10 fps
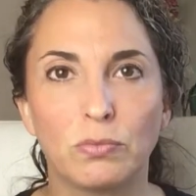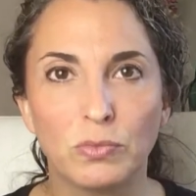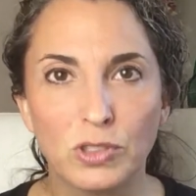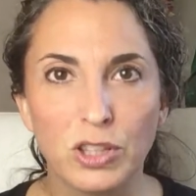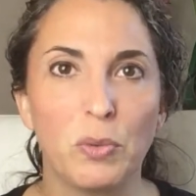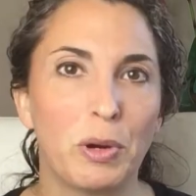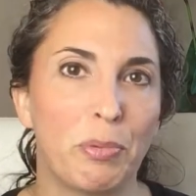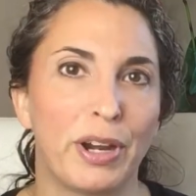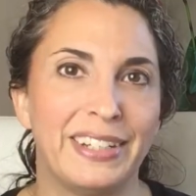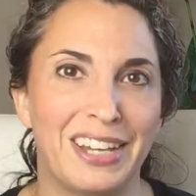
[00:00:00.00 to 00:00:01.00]
slow our
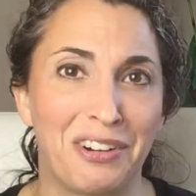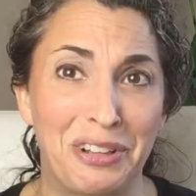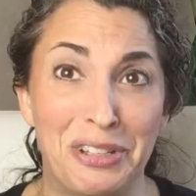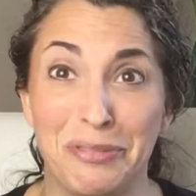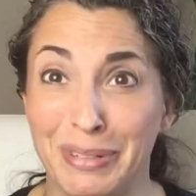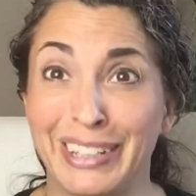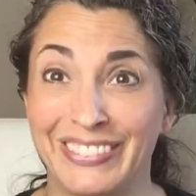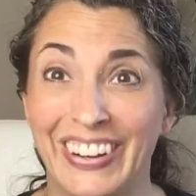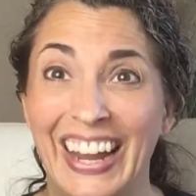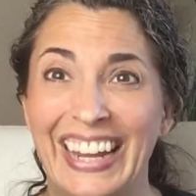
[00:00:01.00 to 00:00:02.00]
brain down a little bit,
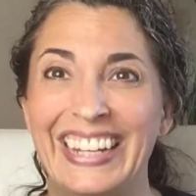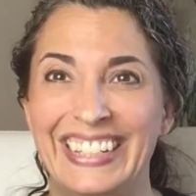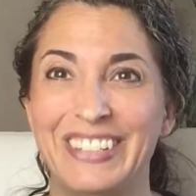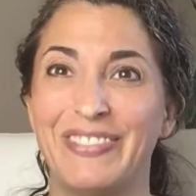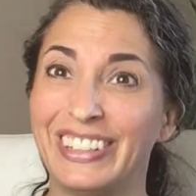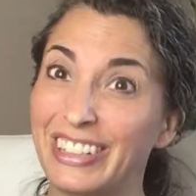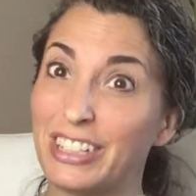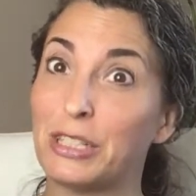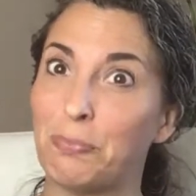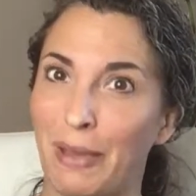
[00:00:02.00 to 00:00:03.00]
right? To put a little
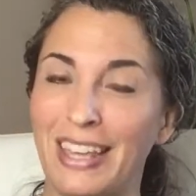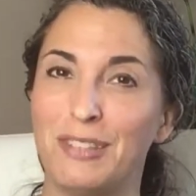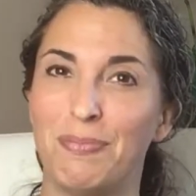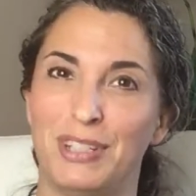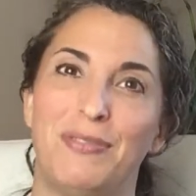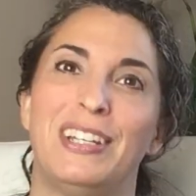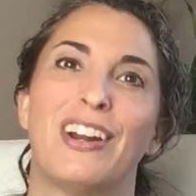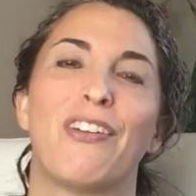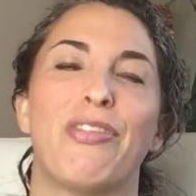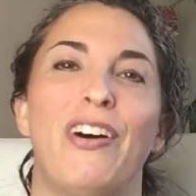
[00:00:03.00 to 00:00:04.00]
space between
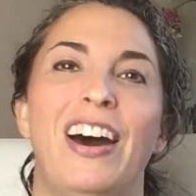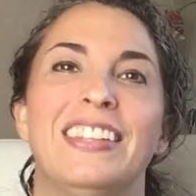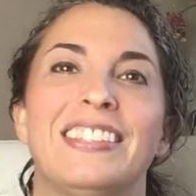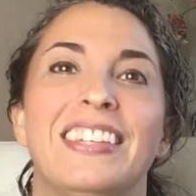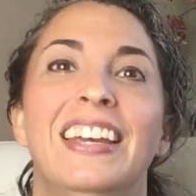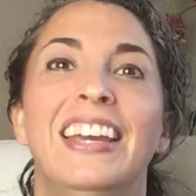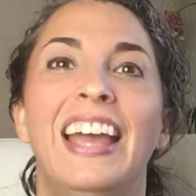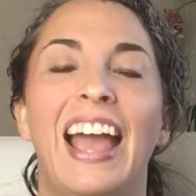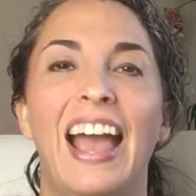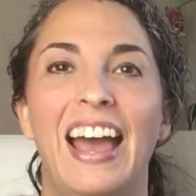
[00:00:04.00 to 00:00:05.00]
our thoughts
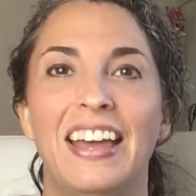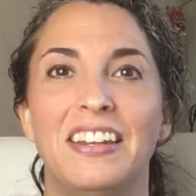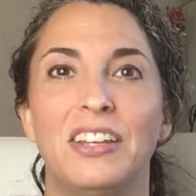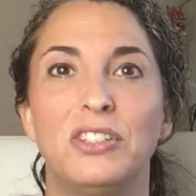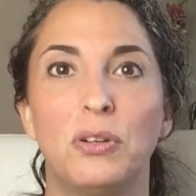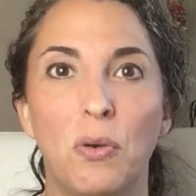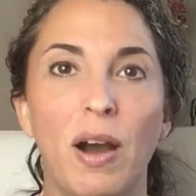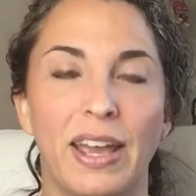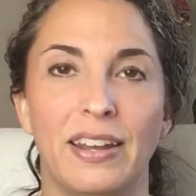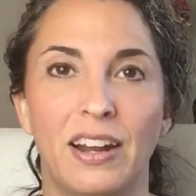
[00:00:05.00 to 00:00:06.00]
and to
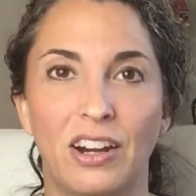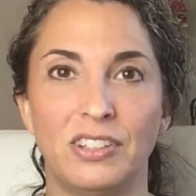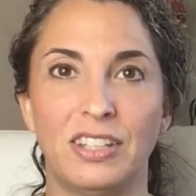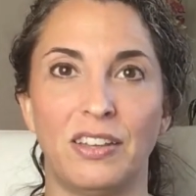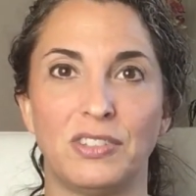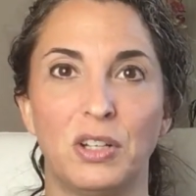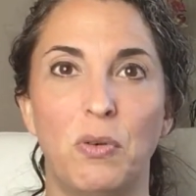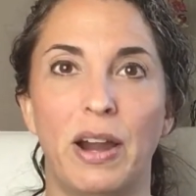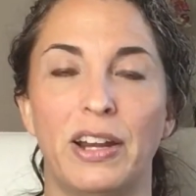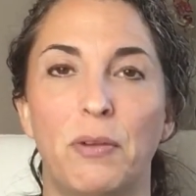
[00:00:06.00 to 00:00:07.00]
quiet ourselves and
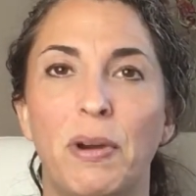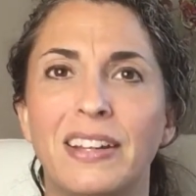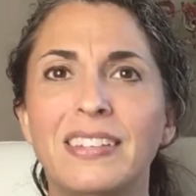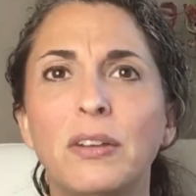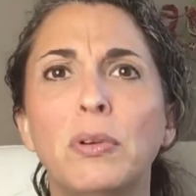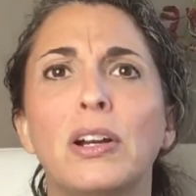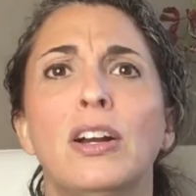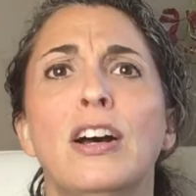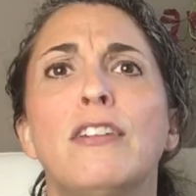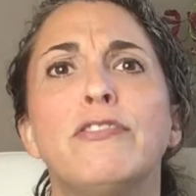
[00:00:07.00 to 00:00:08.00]
quiet our brain. It's like we're
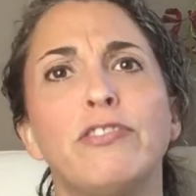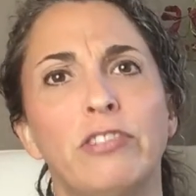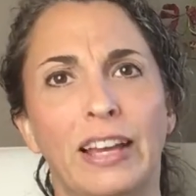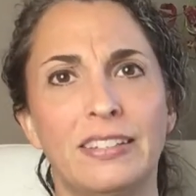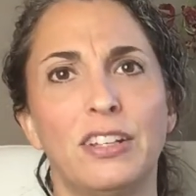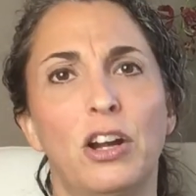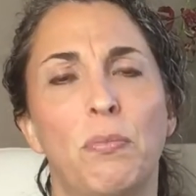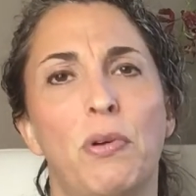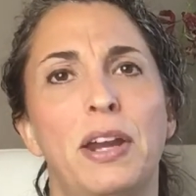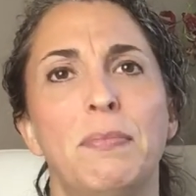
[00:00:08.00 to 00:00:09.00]
flexing our
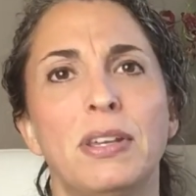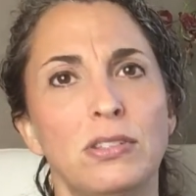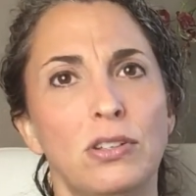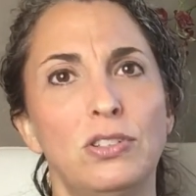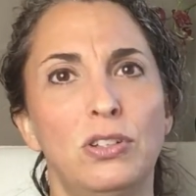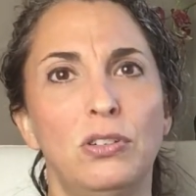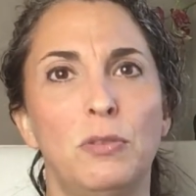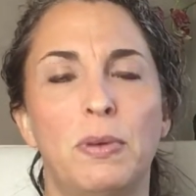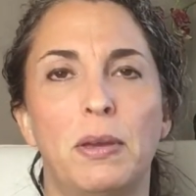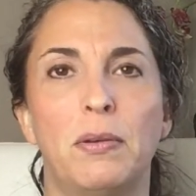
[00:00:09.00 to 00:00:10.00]
brain muscle too,
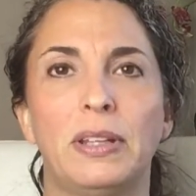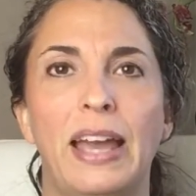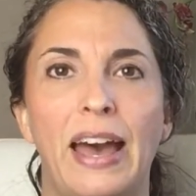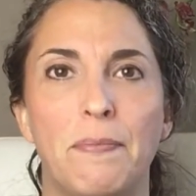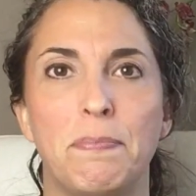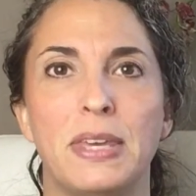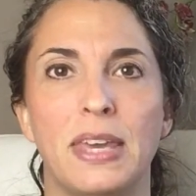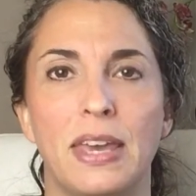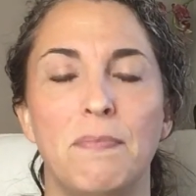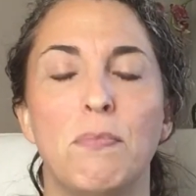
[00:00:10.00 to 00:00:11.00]
to be able to
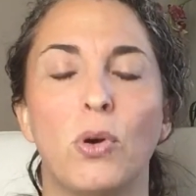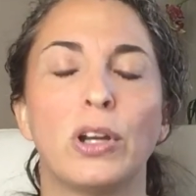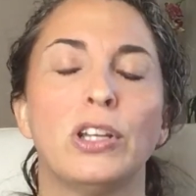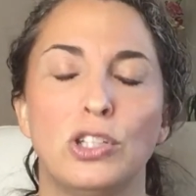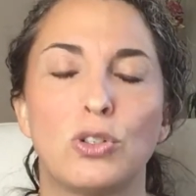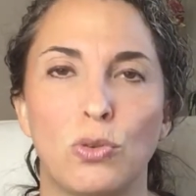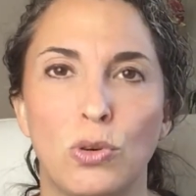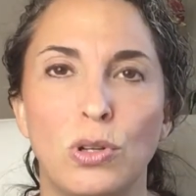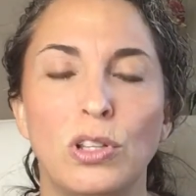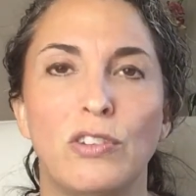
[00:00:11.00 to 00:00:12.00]
be more in
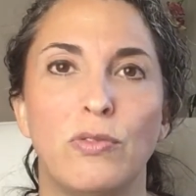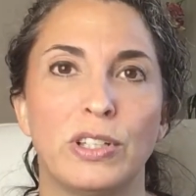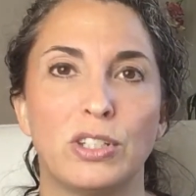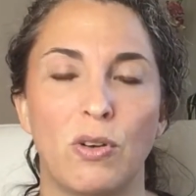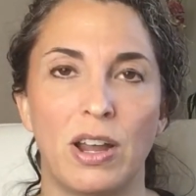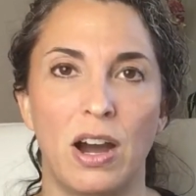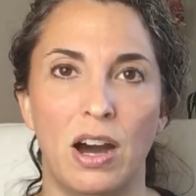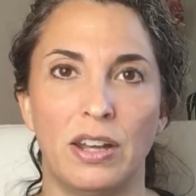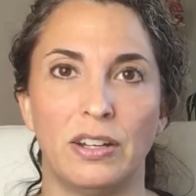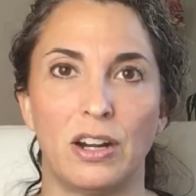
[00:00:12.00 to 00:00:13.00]
control of what's going
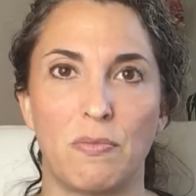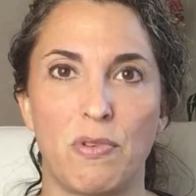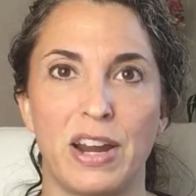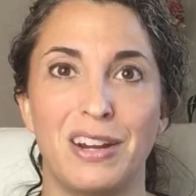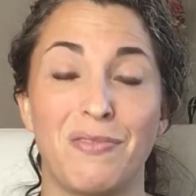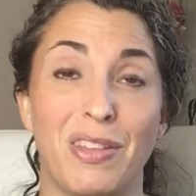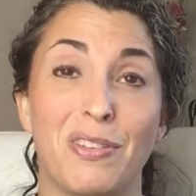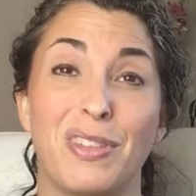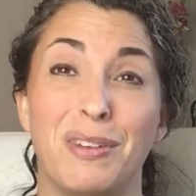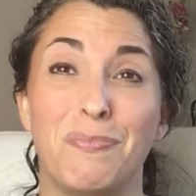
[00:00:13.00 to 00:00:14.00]
on in our brain
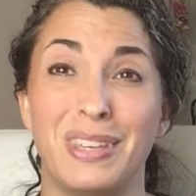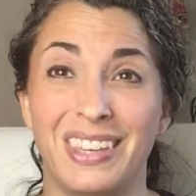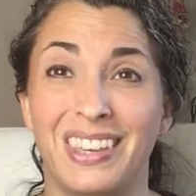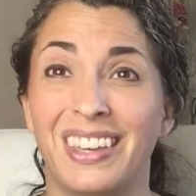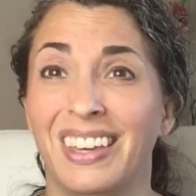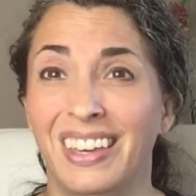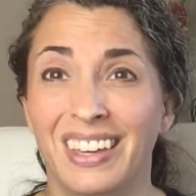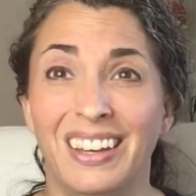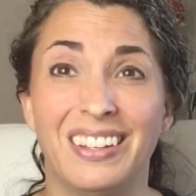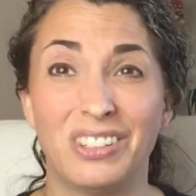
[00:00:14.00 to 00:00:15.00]
rather than being
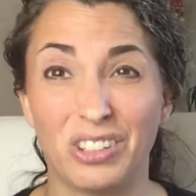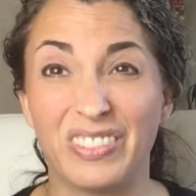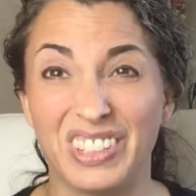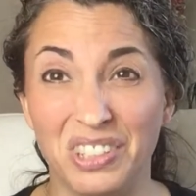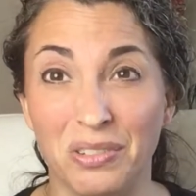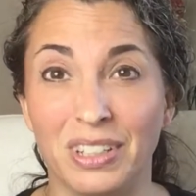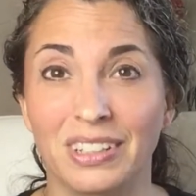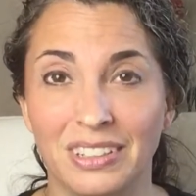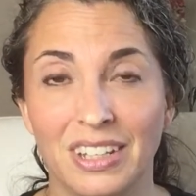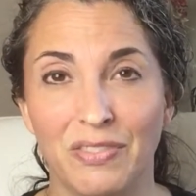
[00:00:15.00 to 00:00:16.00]
a servant to it,
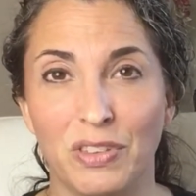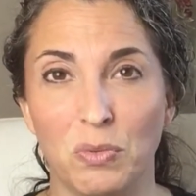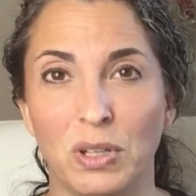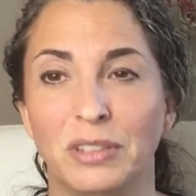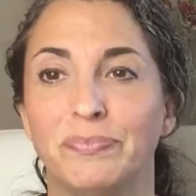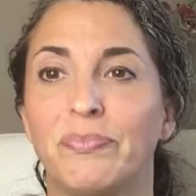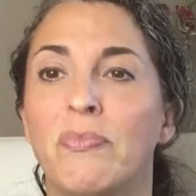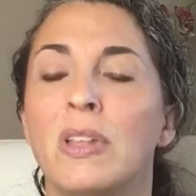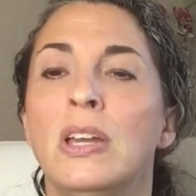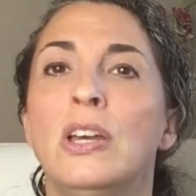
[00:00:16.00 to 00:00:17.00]
if you will.
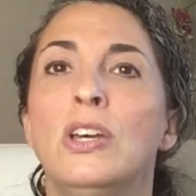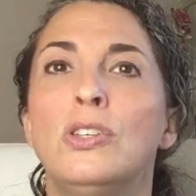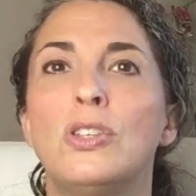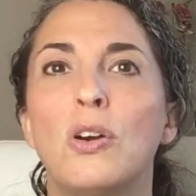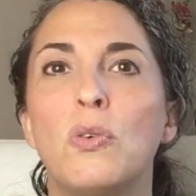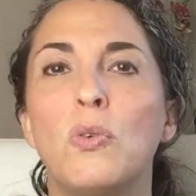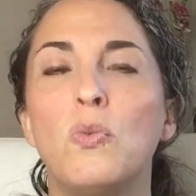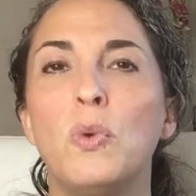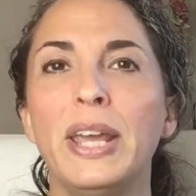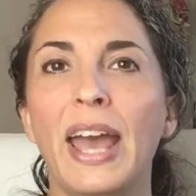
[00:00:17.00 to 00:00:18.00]
So
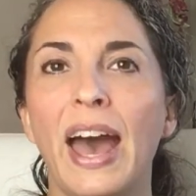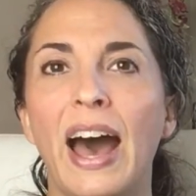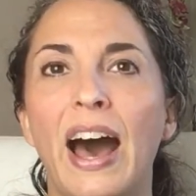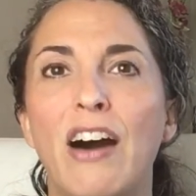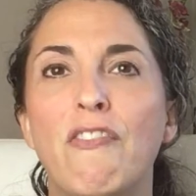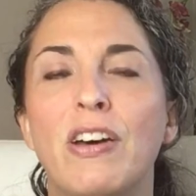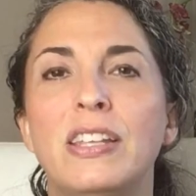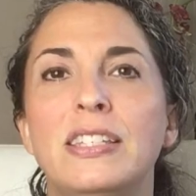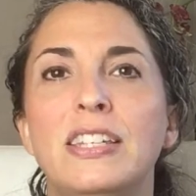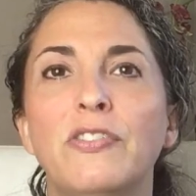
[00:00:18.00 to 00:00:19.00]
we have
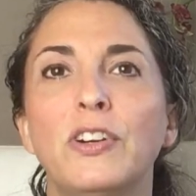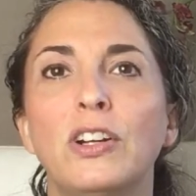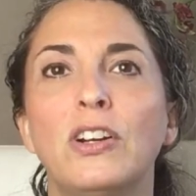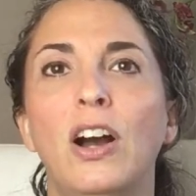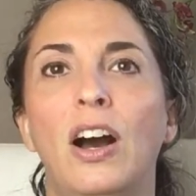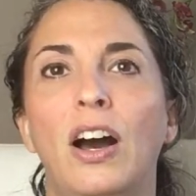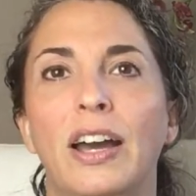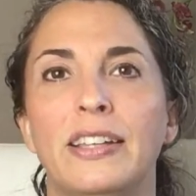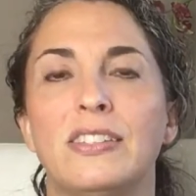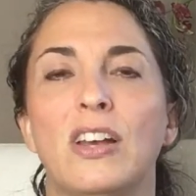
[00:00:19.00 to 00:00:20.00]
different
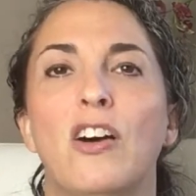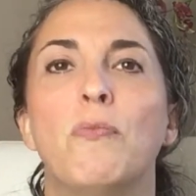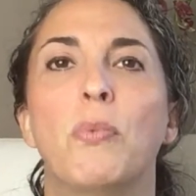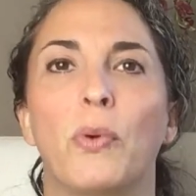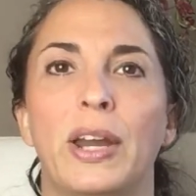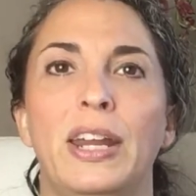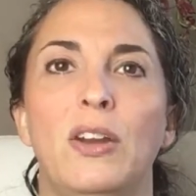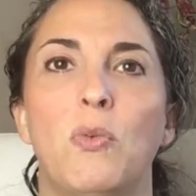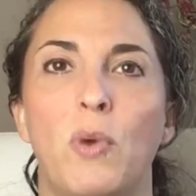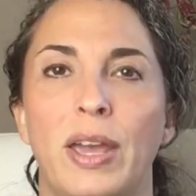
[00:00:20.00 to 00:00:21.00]
kinds of
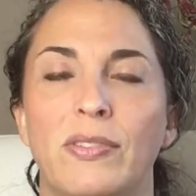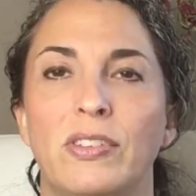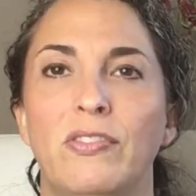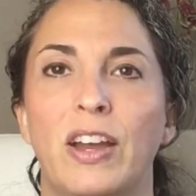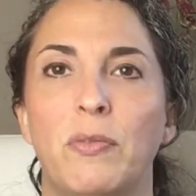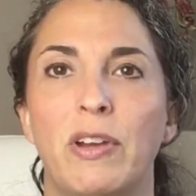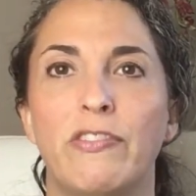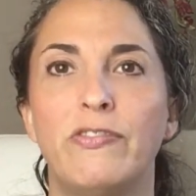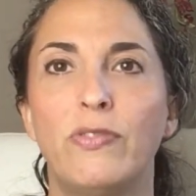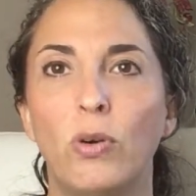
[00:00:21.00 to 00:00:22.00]
brain waves. In fact, we
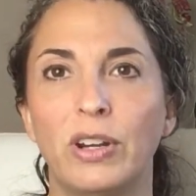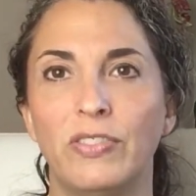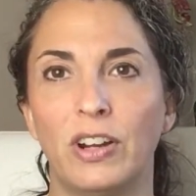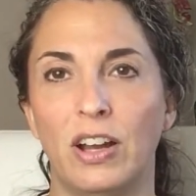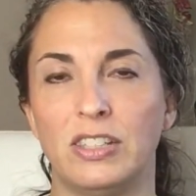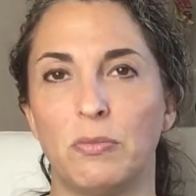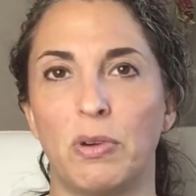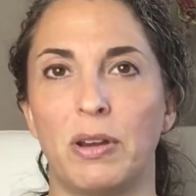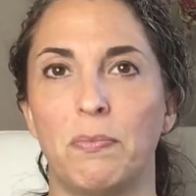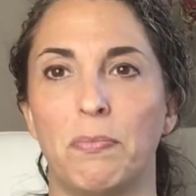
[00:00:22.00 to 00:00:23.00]
have 4 different kinds of
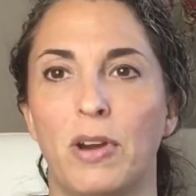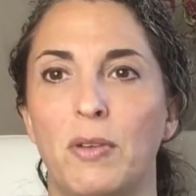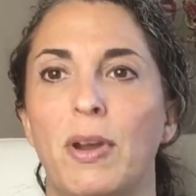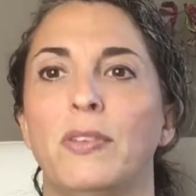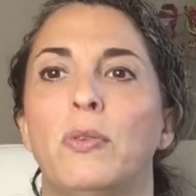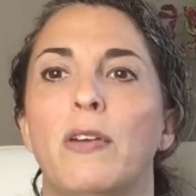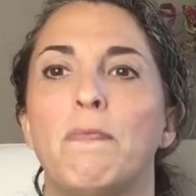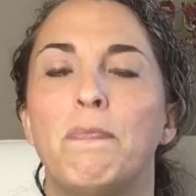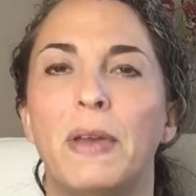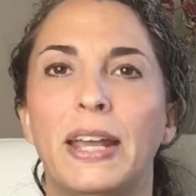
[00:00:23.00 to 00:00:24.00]
brain waves. We have
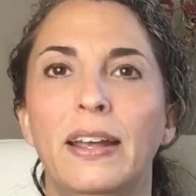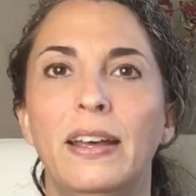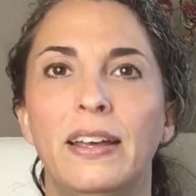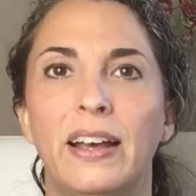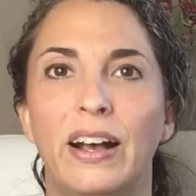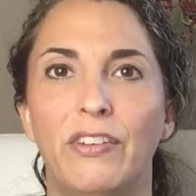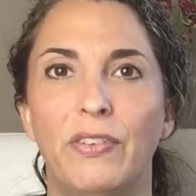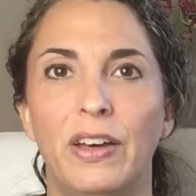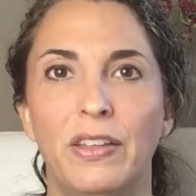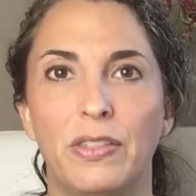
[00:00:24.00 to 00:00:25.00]
beta,
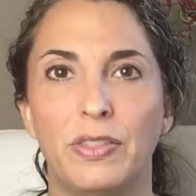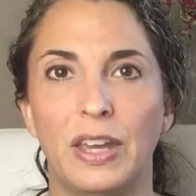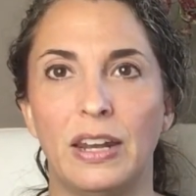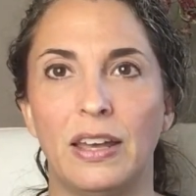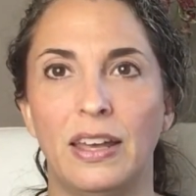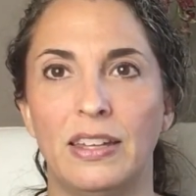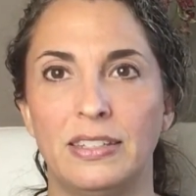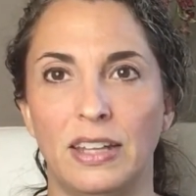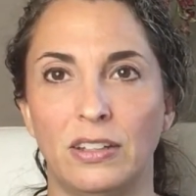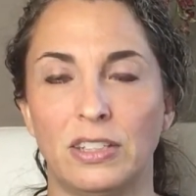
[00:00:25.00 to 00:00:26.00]
alpha, theta, and
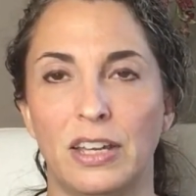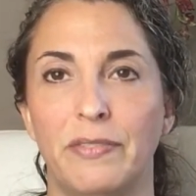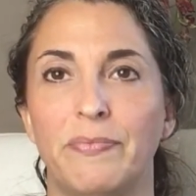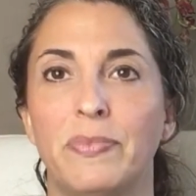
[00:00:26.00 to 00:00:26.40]
delta.